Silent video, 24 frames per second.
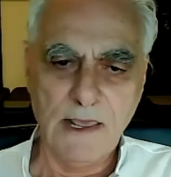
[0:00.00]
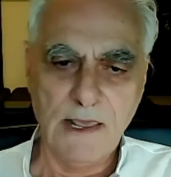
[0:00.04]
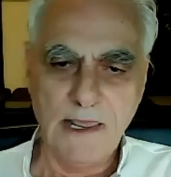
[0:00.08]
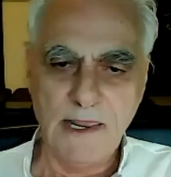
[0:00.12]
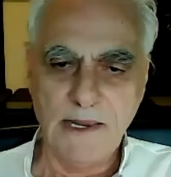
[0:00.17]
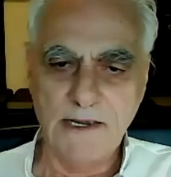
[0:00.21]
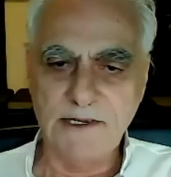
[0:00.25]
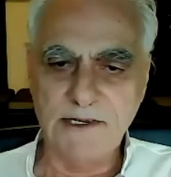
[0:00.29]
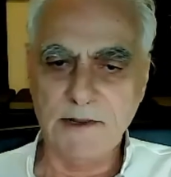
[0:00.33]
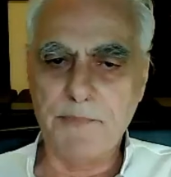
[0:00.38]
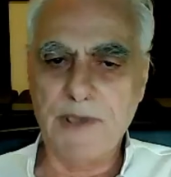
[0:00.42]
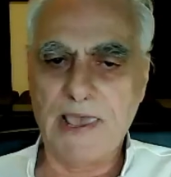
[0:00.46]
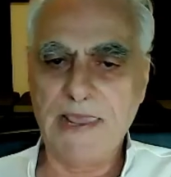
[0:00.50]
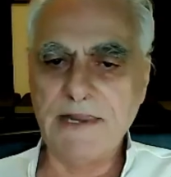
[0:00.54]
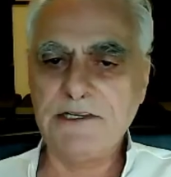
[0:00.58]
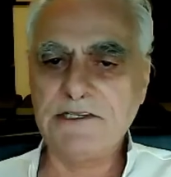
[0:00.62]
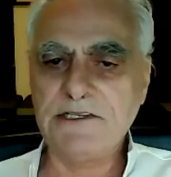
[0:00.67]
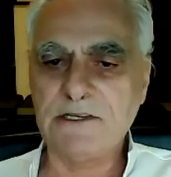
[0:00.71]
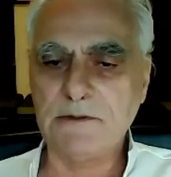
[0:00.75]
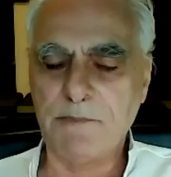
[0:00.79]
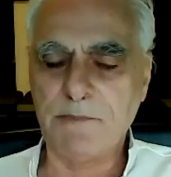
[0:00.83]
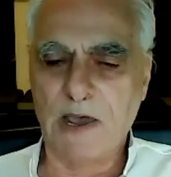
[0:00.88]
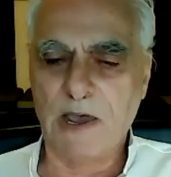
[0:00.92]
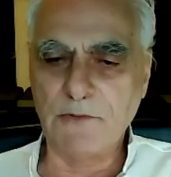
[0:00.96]
in
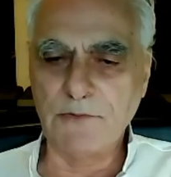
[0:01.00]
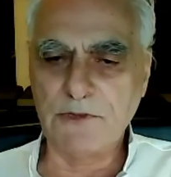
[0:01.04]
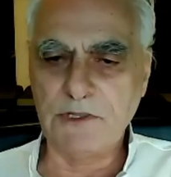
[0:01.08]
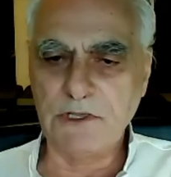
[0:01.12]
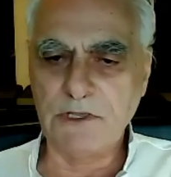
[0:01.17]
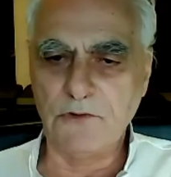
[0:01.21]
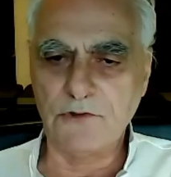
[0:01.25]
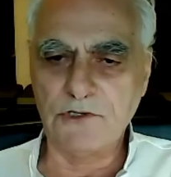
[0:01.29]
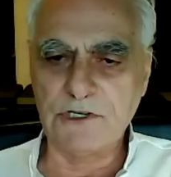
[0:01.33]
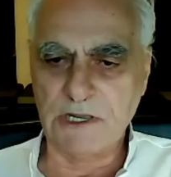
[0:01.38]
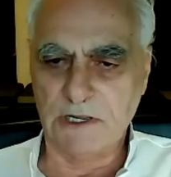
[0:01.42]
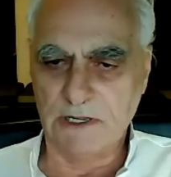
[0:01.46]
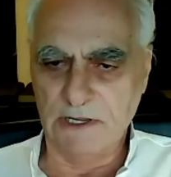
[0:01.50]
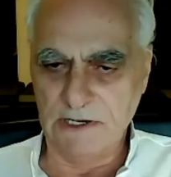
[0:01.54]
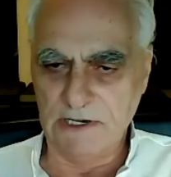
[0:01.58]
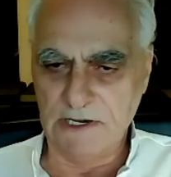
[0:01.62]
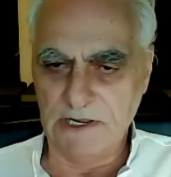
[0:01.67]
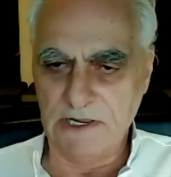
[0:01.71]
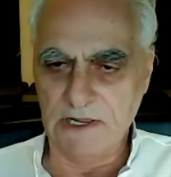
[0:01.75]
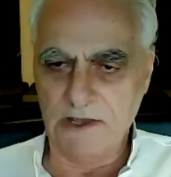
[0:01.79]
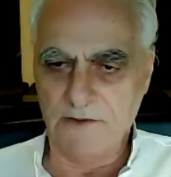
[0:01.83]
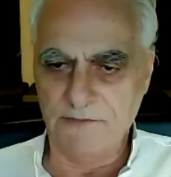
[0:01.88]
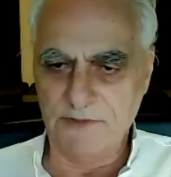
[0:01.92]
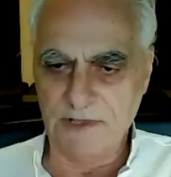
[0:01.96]
debates about the
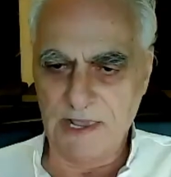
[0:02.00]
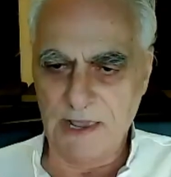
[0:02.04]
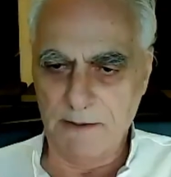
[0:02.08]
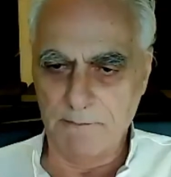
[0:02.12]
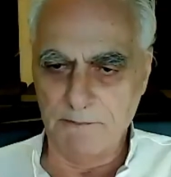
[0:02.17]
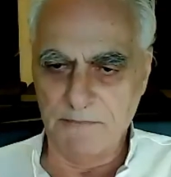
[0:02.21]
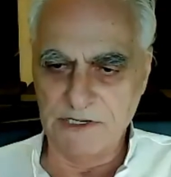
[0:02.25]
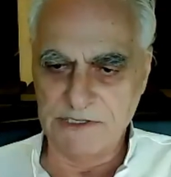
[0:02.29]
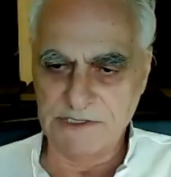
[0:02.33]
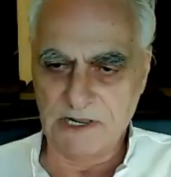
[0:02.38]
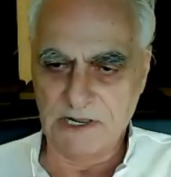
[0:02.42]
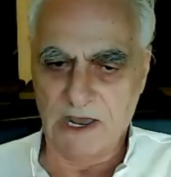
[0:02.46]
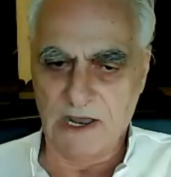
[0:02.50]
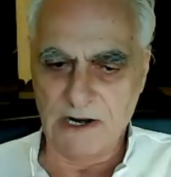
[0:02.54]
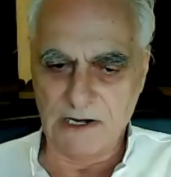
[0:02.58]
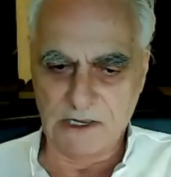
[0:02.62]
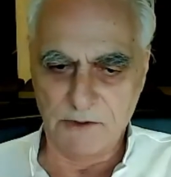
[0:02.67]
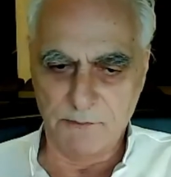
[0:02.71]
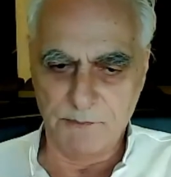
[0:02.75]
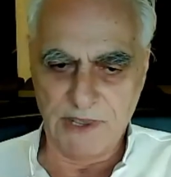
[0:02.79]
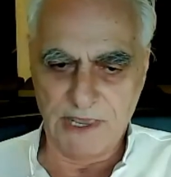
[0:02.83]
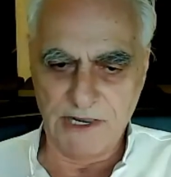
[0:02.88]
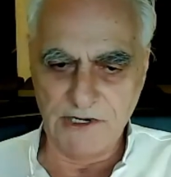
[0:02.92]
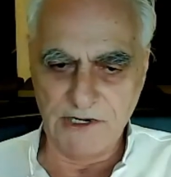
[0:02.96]
utility of the embassy
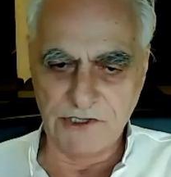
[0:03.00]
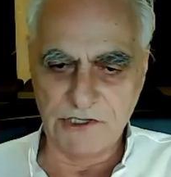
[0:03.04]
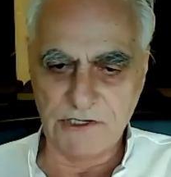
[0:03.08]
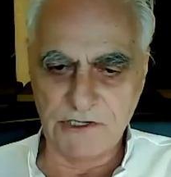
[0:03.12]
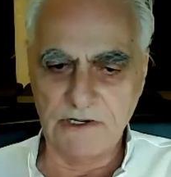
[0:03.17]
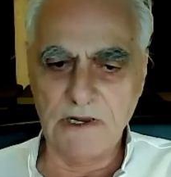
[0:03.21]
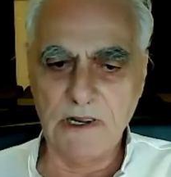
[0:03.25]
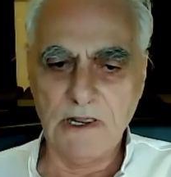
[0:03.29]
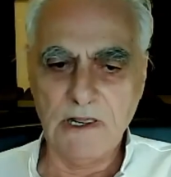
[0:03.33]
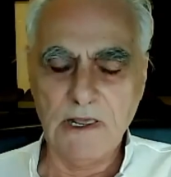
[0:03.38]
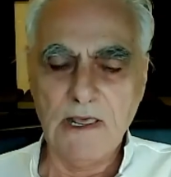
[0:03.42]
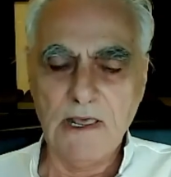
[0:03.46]
occupation